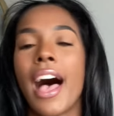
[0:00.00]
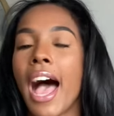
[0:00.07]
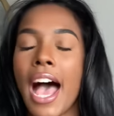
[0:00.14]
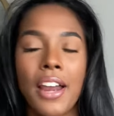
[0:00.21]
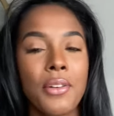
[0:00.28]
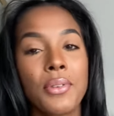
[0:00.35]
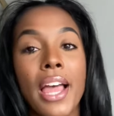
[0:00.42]

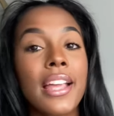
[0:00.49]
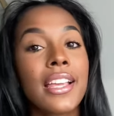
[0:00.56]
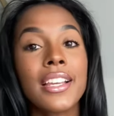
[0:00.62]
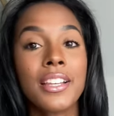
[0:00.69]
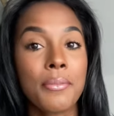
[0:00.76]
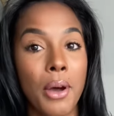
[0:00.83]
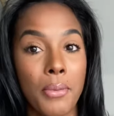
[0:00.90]
I don't like
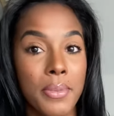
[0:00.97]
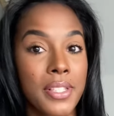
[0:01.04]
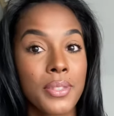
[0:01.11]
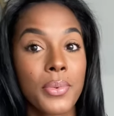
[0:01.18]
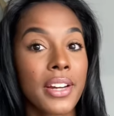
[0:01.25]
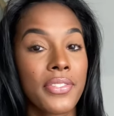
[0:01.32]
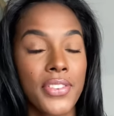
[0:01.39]
any moments
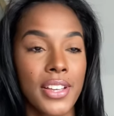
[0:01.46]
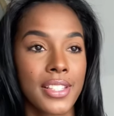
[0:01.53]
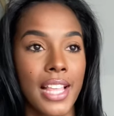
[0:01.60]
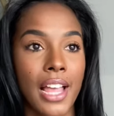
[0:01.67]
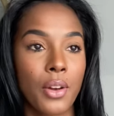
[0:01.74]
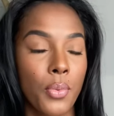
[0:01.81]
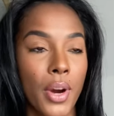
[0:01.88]
where it feels
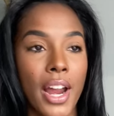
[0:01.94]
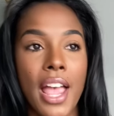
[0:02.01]
like we're